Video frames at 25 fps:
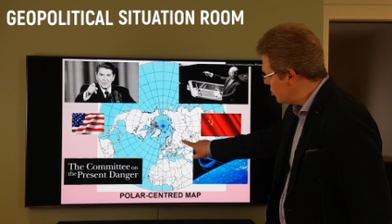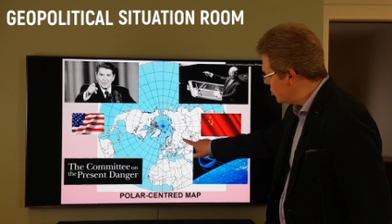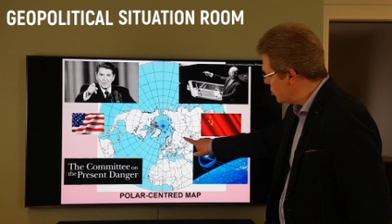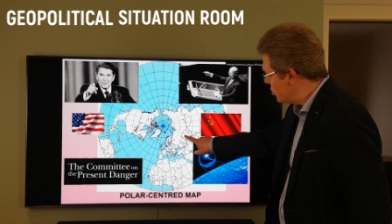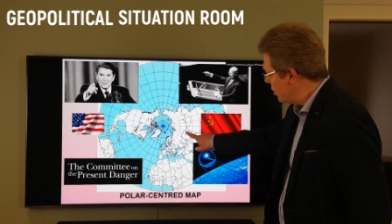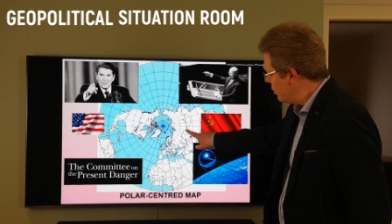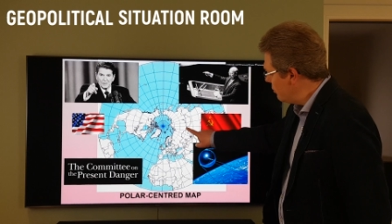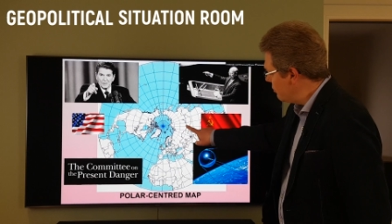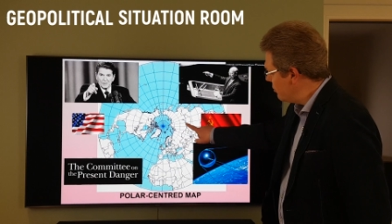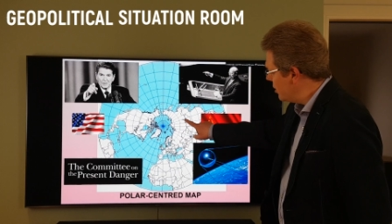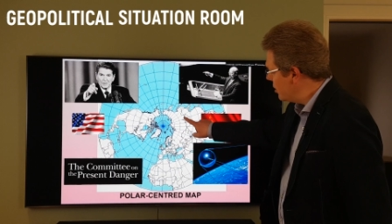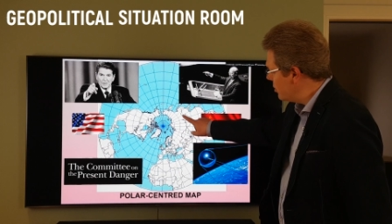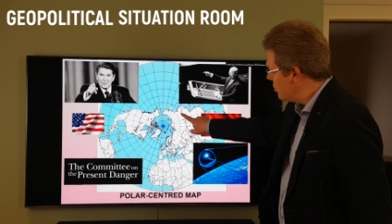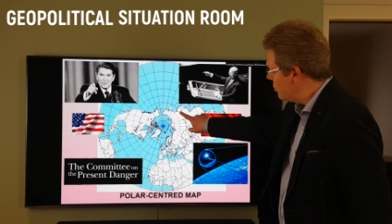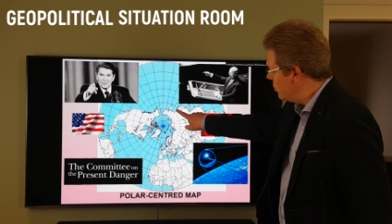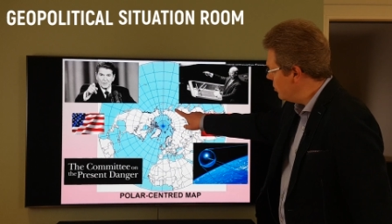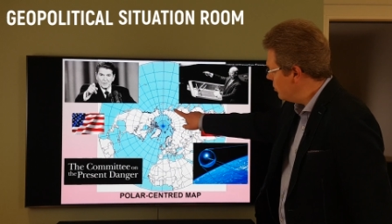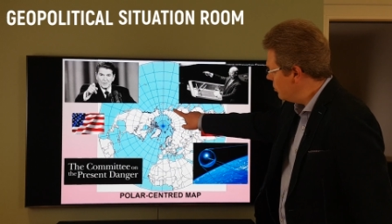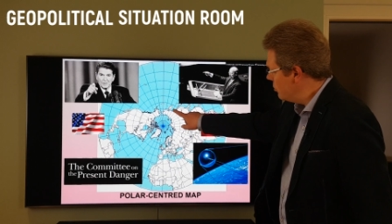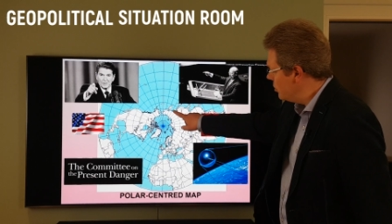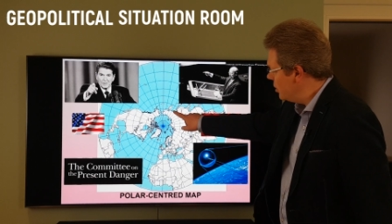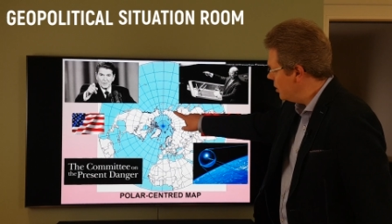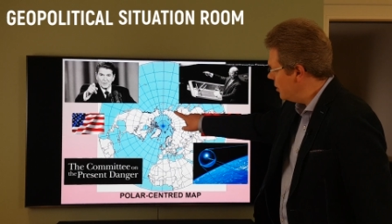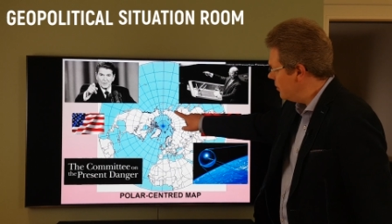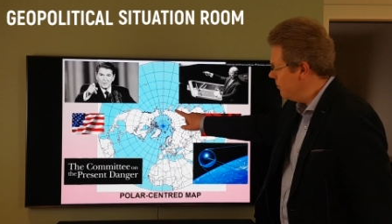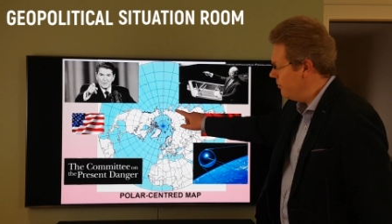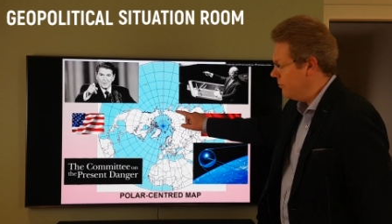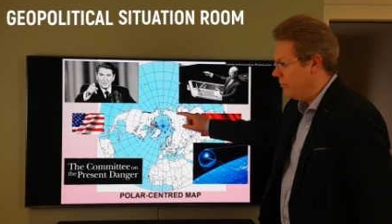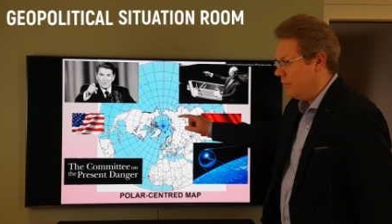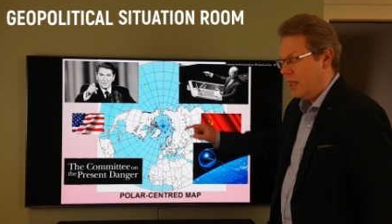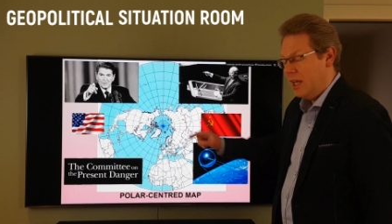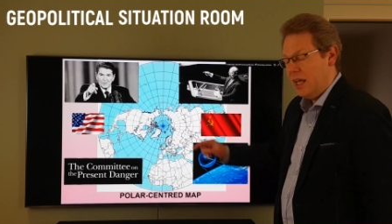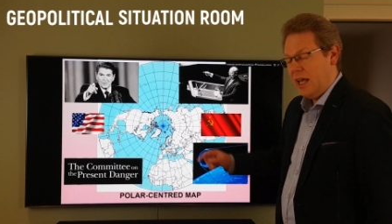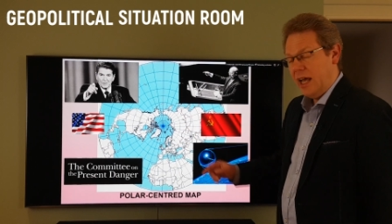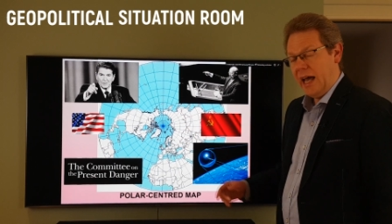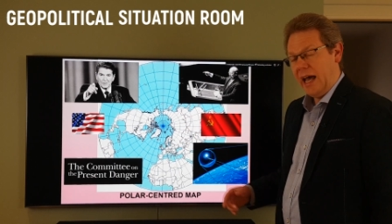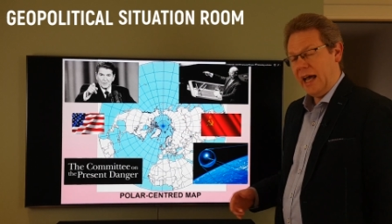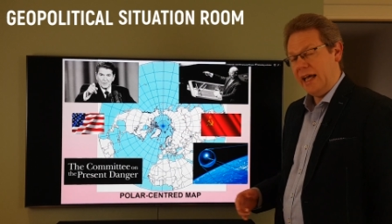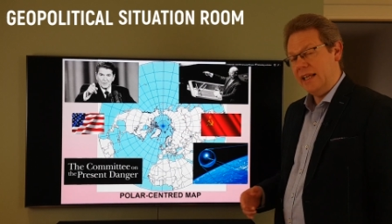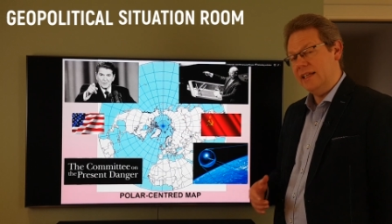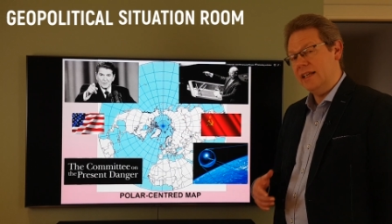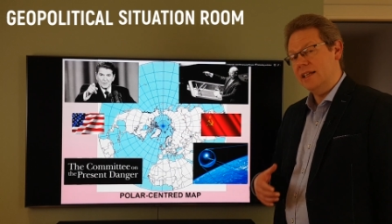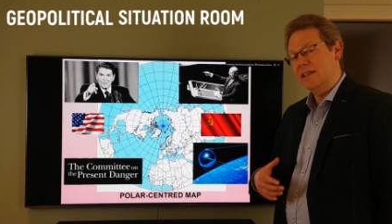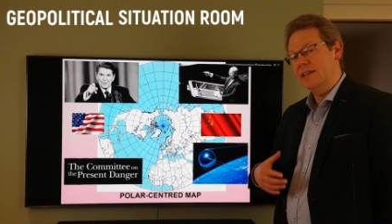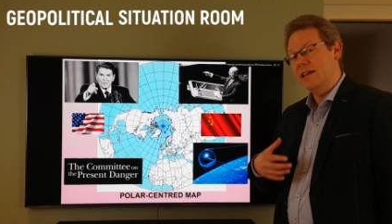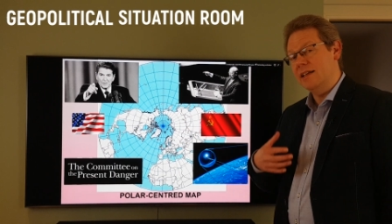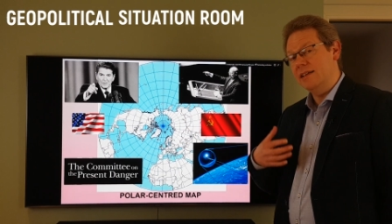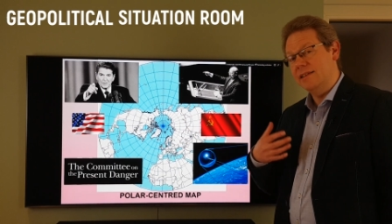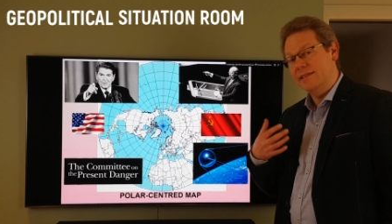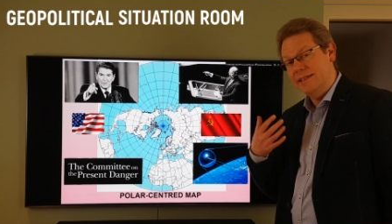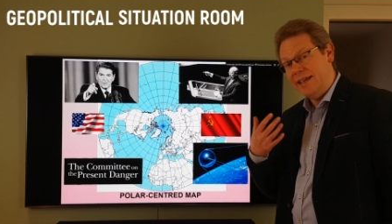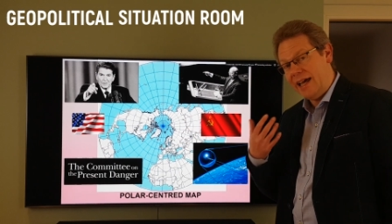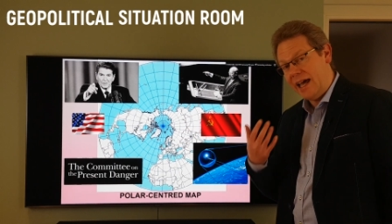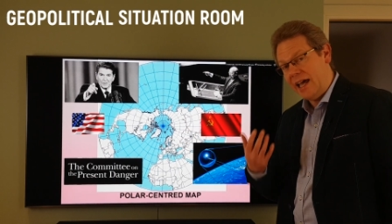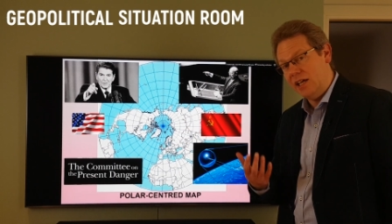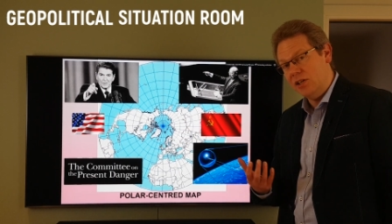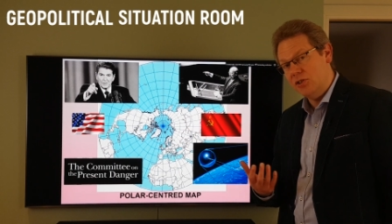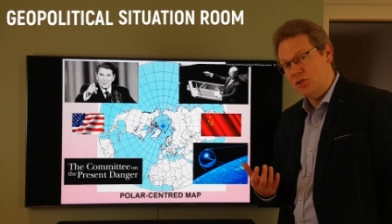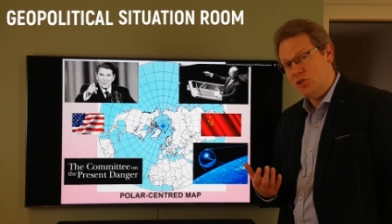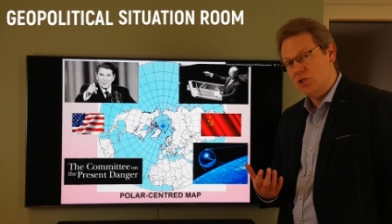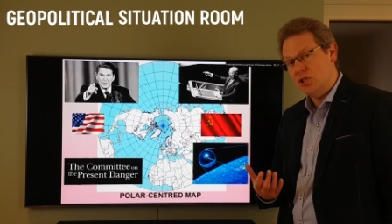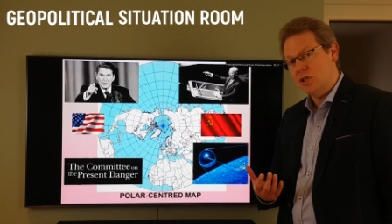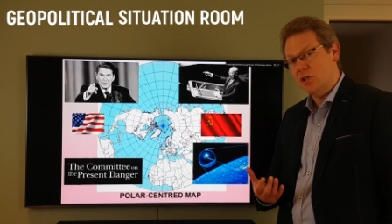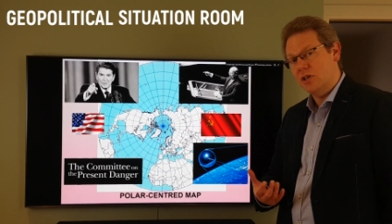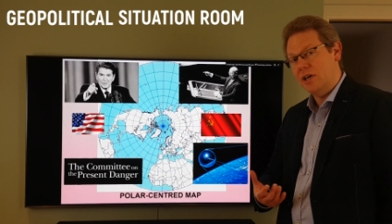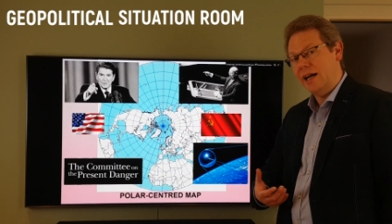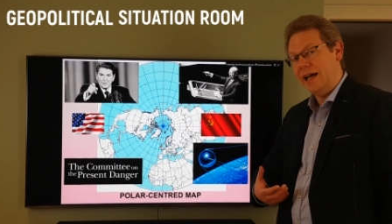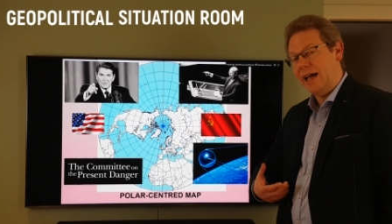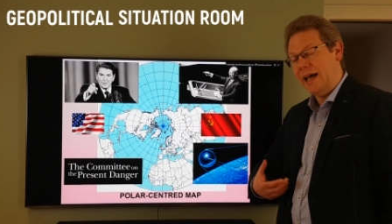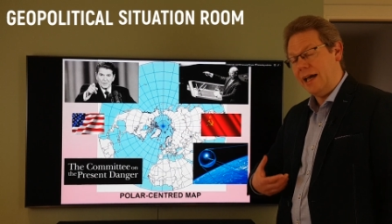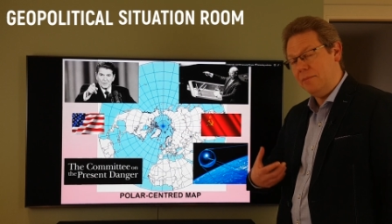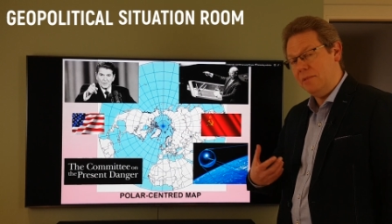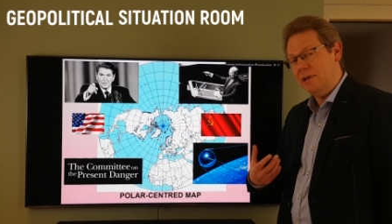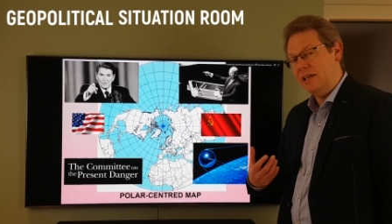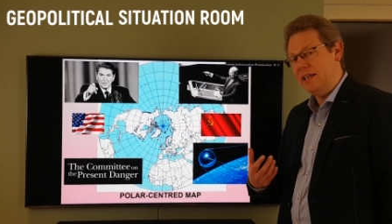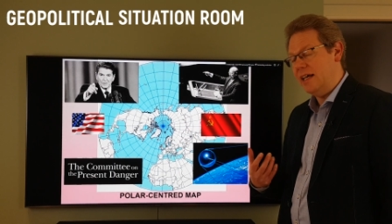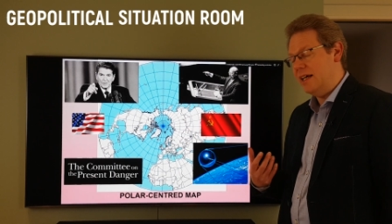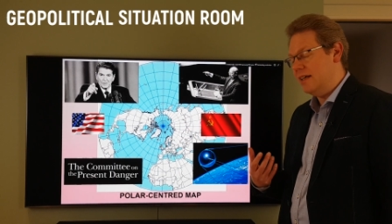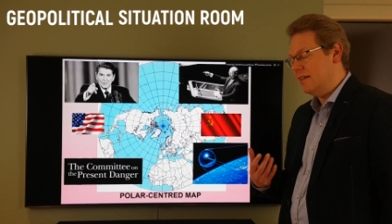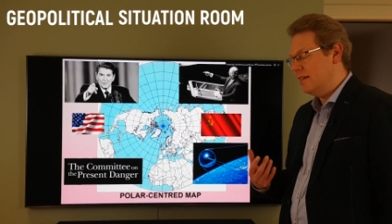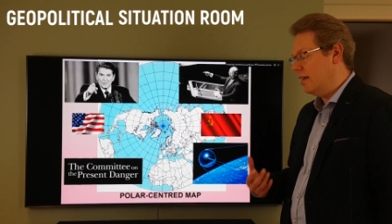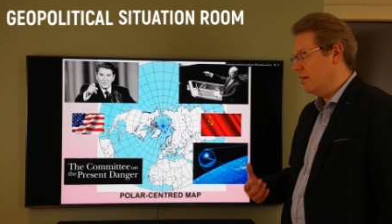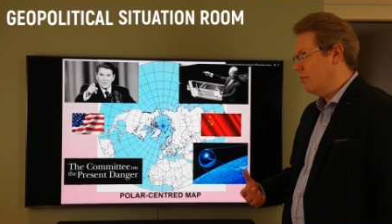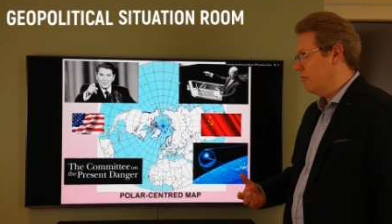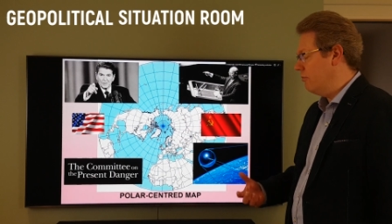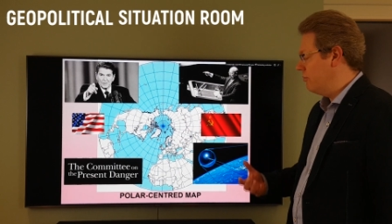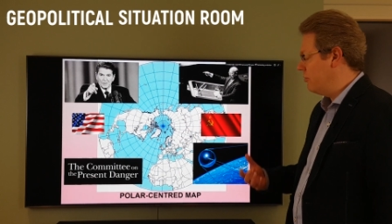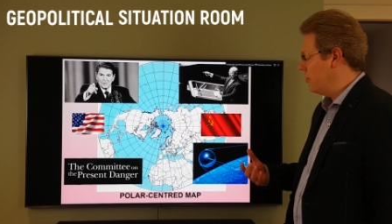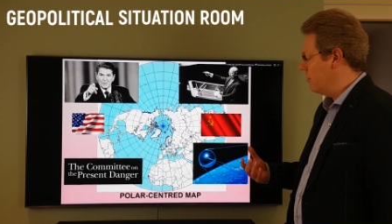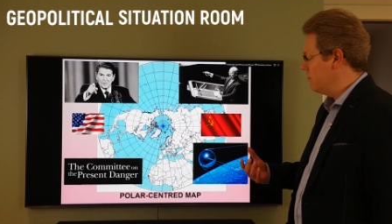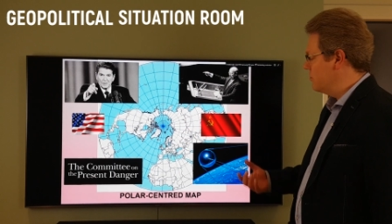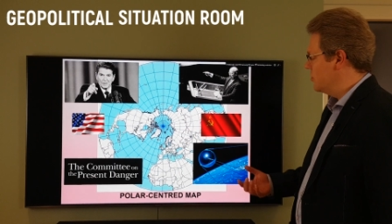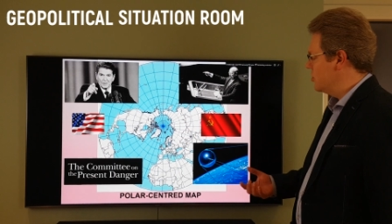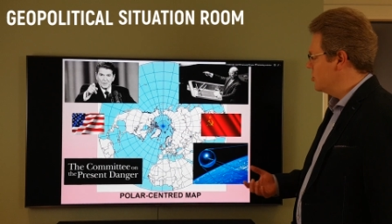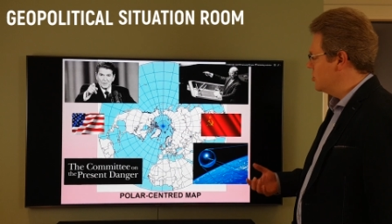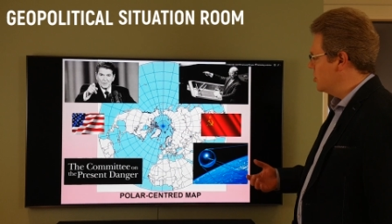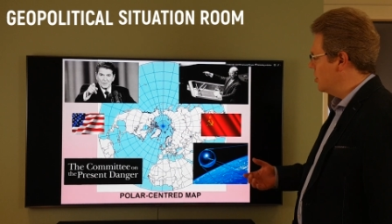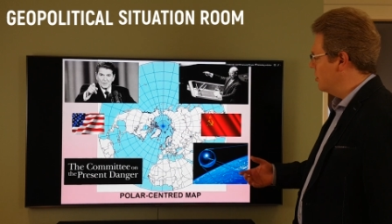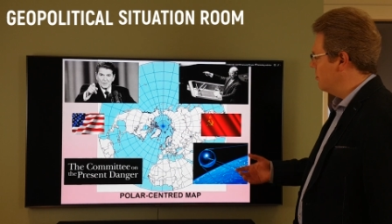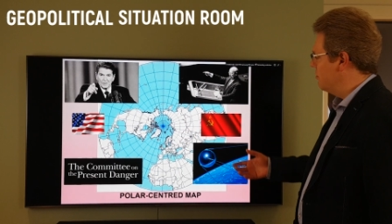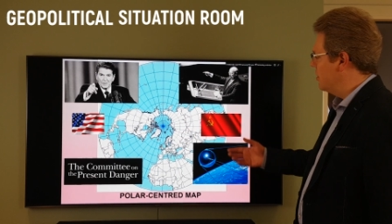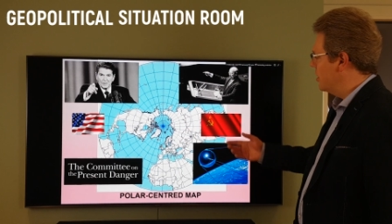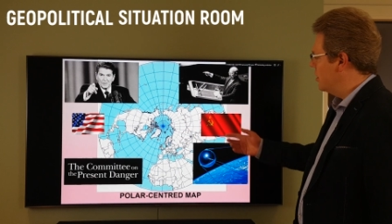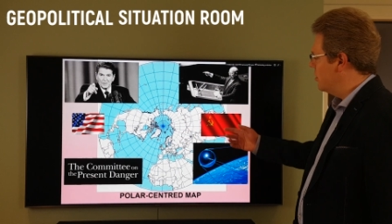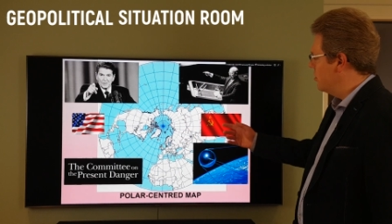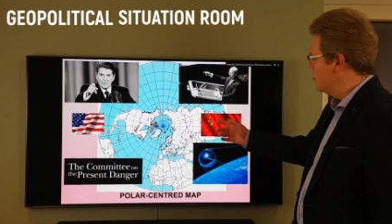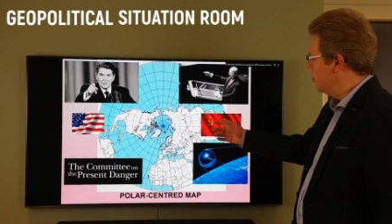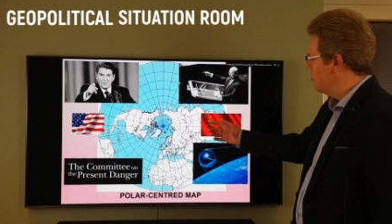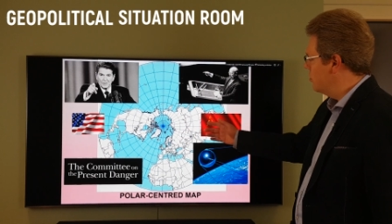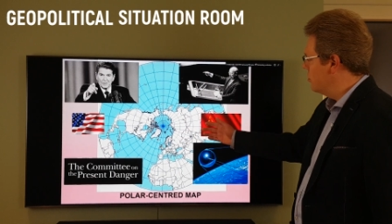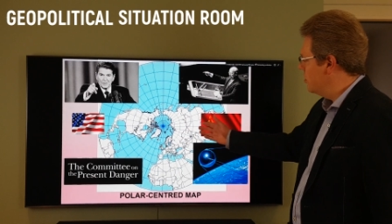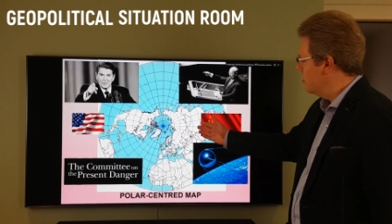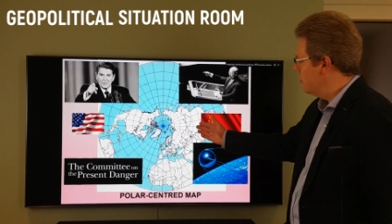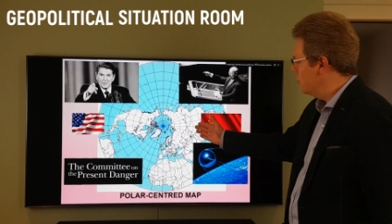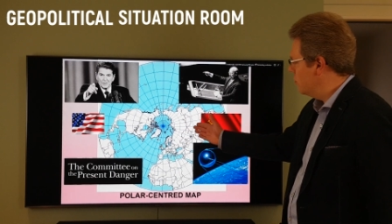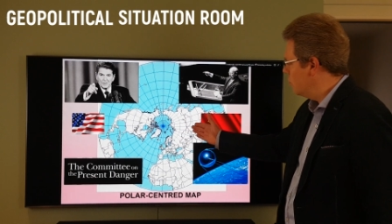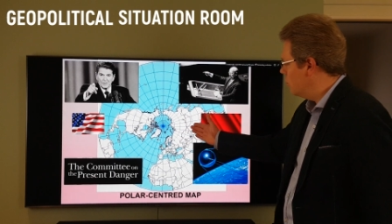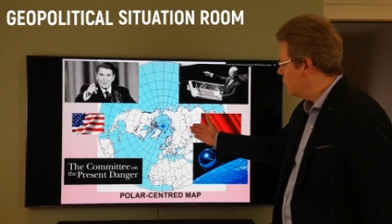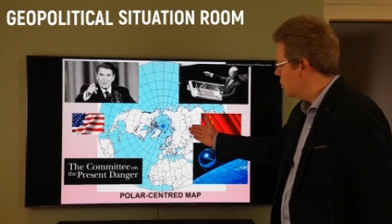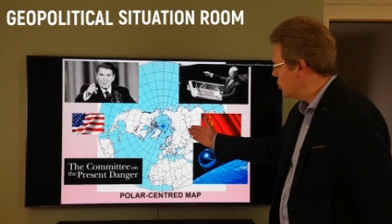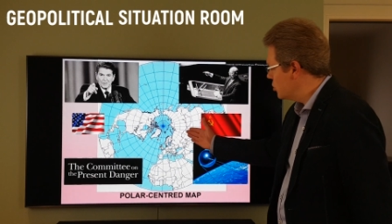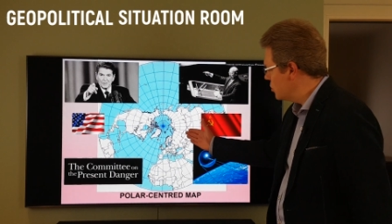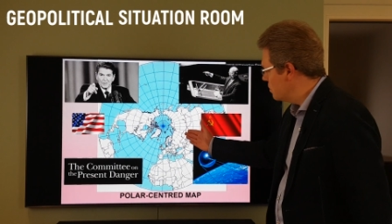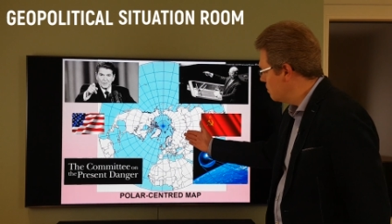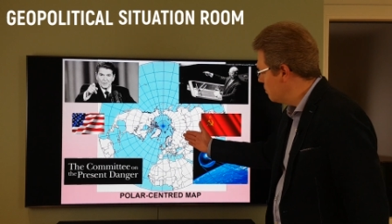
Soviet Union and that the danger emanating from the Soviet Union was